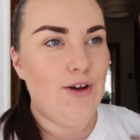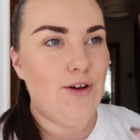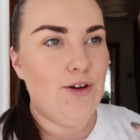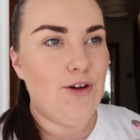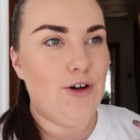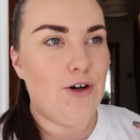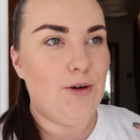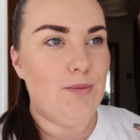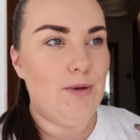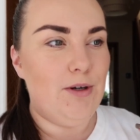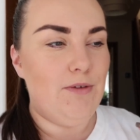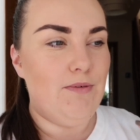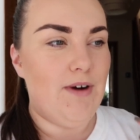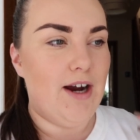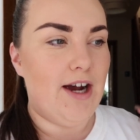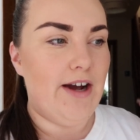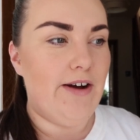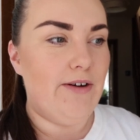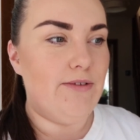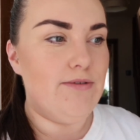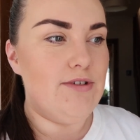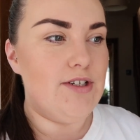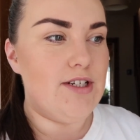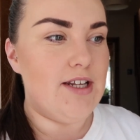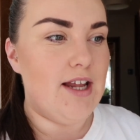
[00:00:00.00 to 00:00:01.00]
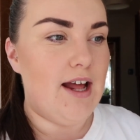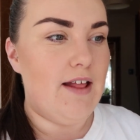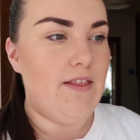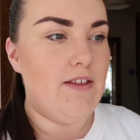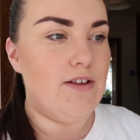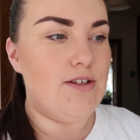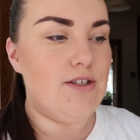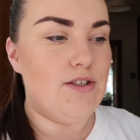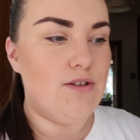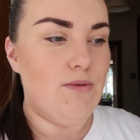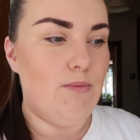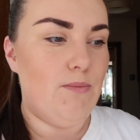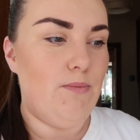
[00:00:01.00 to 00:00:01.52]
coming round, like
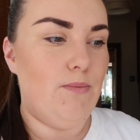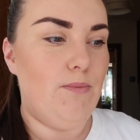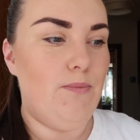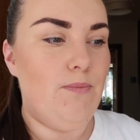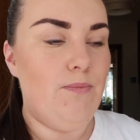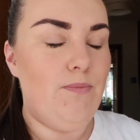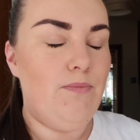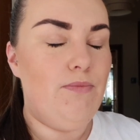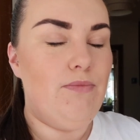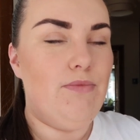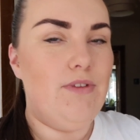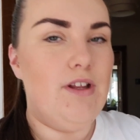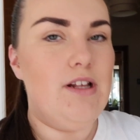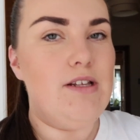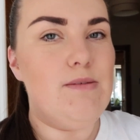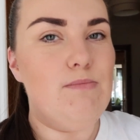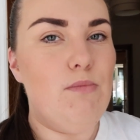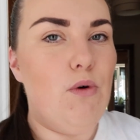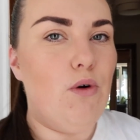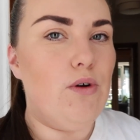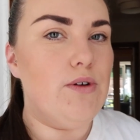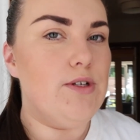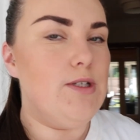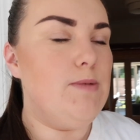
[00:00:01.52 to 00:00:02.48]
there's more